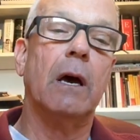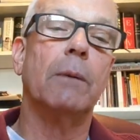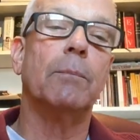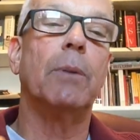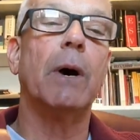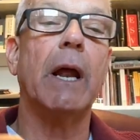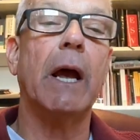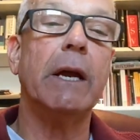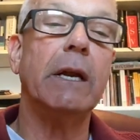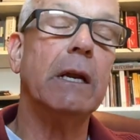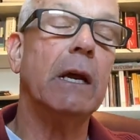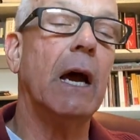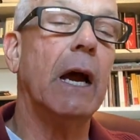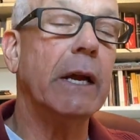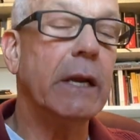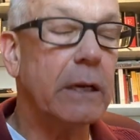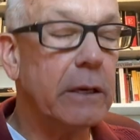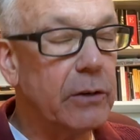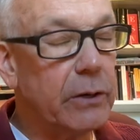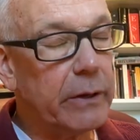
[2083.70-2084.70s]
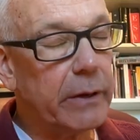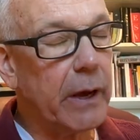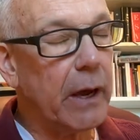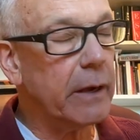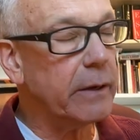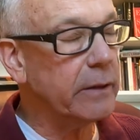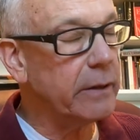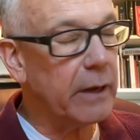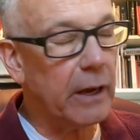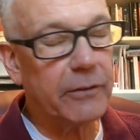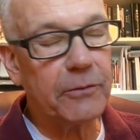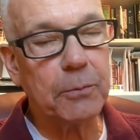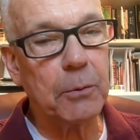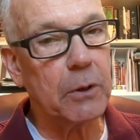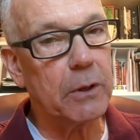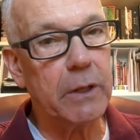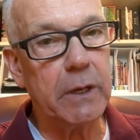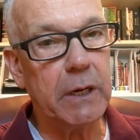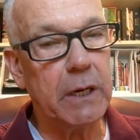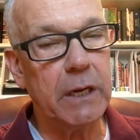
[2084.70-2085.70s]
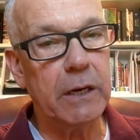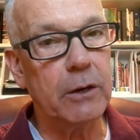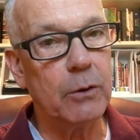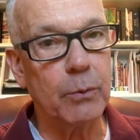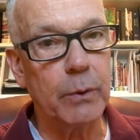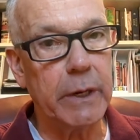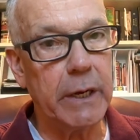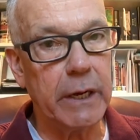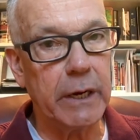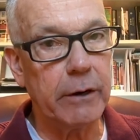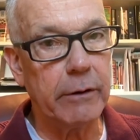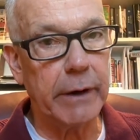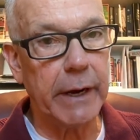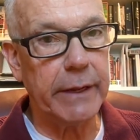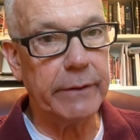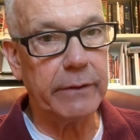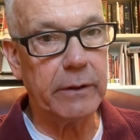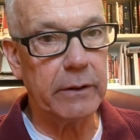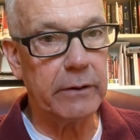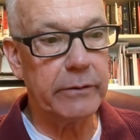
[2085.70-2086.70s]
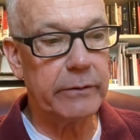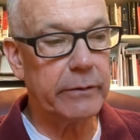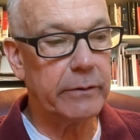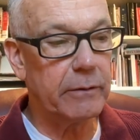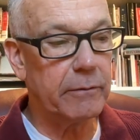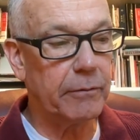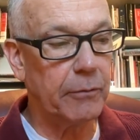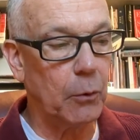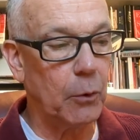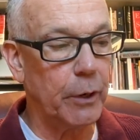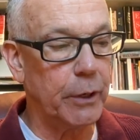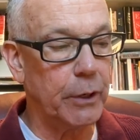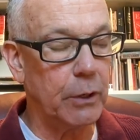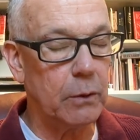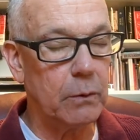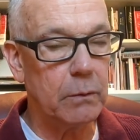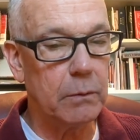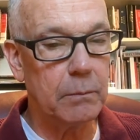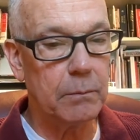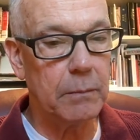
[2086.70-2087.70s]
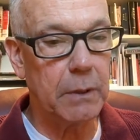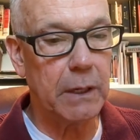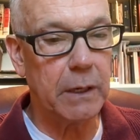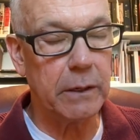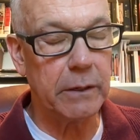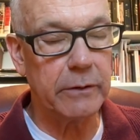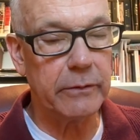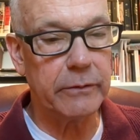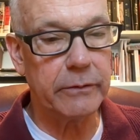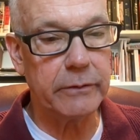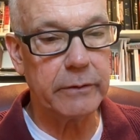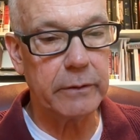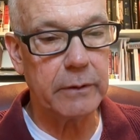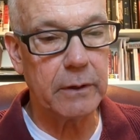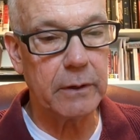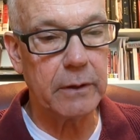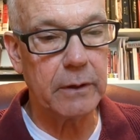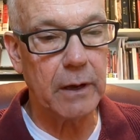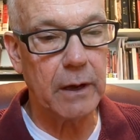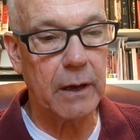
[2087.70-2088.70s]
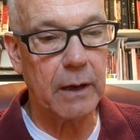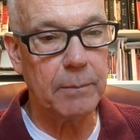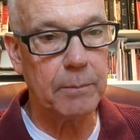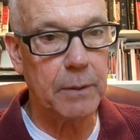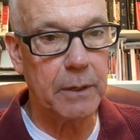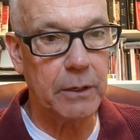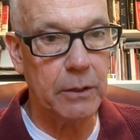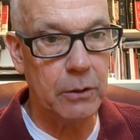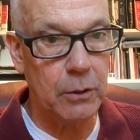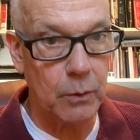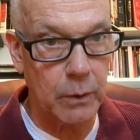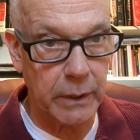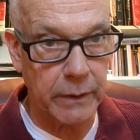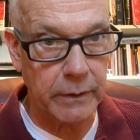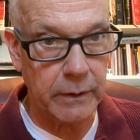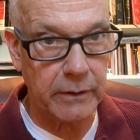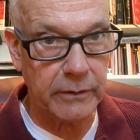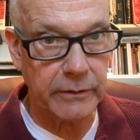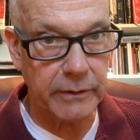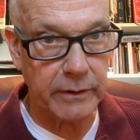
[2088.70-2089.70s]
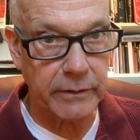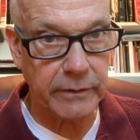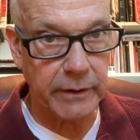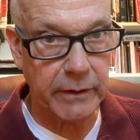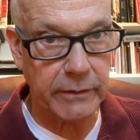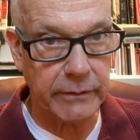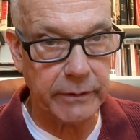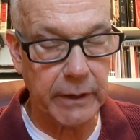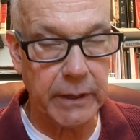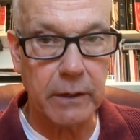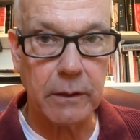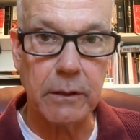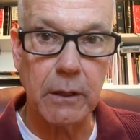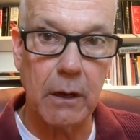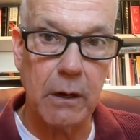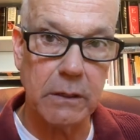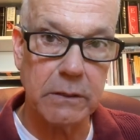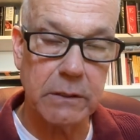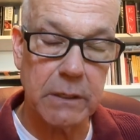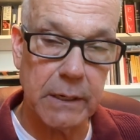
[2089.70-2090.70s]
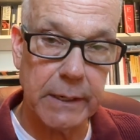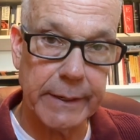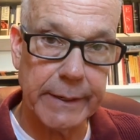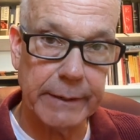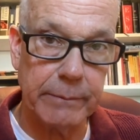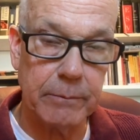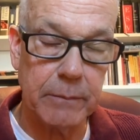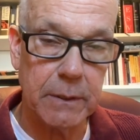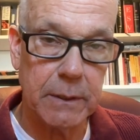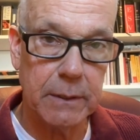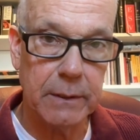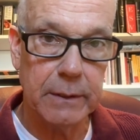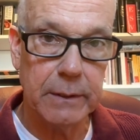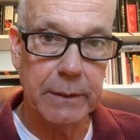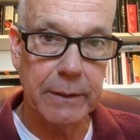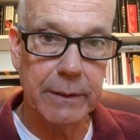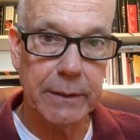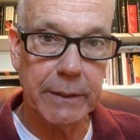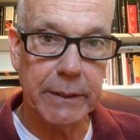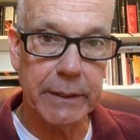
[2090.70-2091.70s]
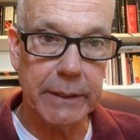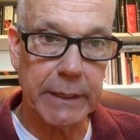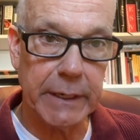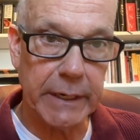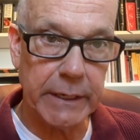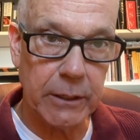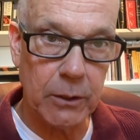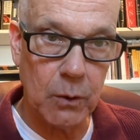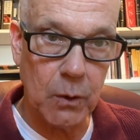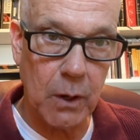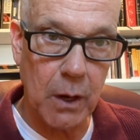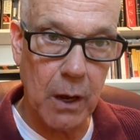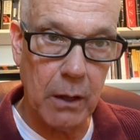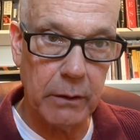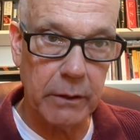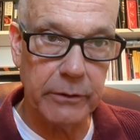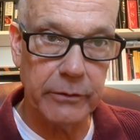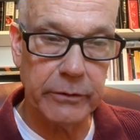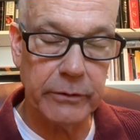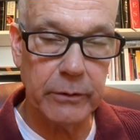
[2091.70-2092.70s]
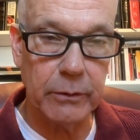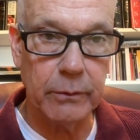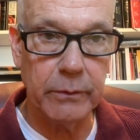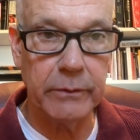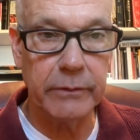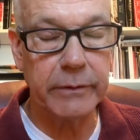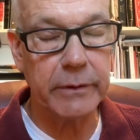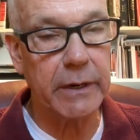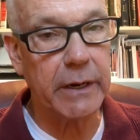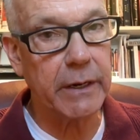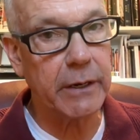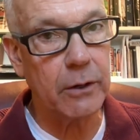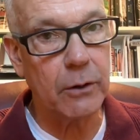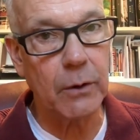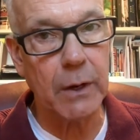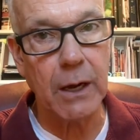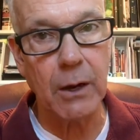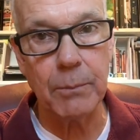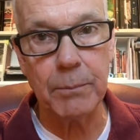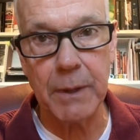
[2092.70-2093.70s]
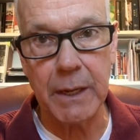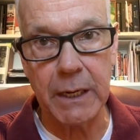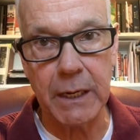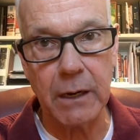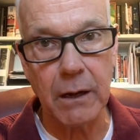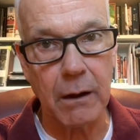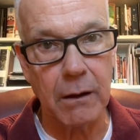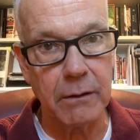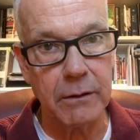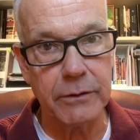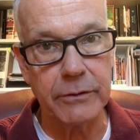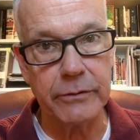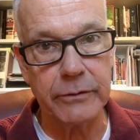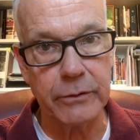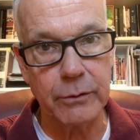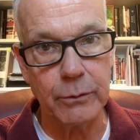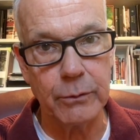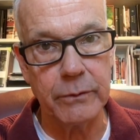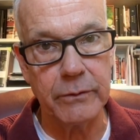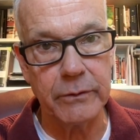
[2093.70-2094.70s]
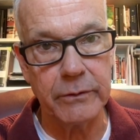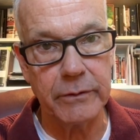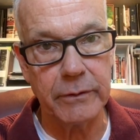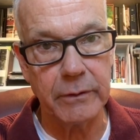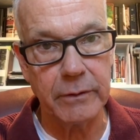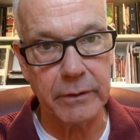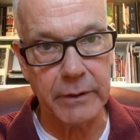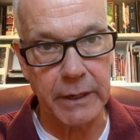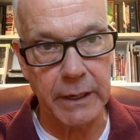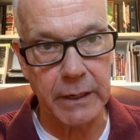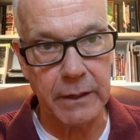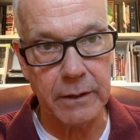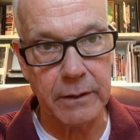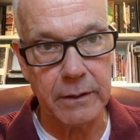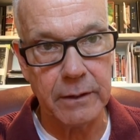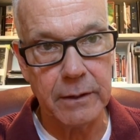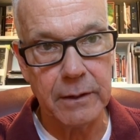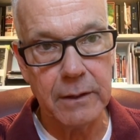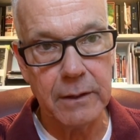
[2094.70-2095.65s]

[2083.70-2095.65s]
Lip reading: but I desperately need to reiterate this for you because I've been doing this, as I said, a long time. And I know college students, and I know how many college students think.